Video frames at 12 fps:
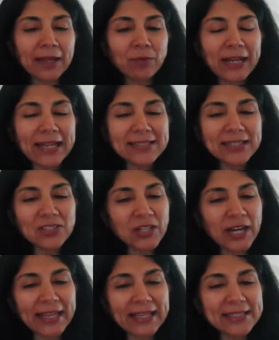And when I say
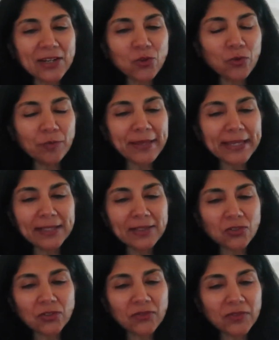shrines, I don't
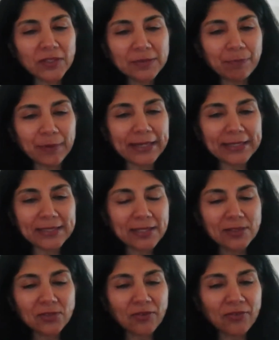mean sort of these
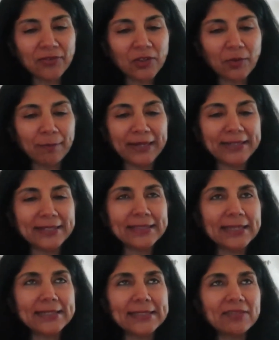places of
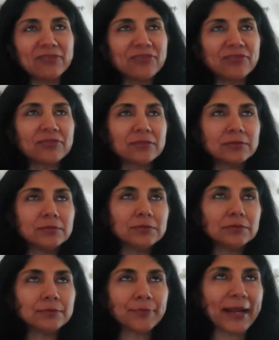meditative
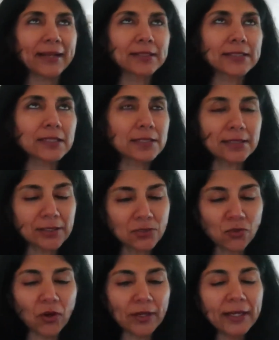practice
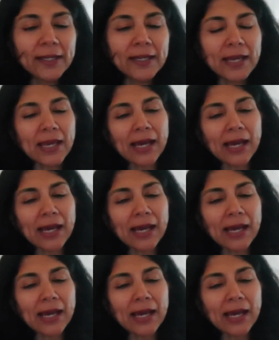and so on.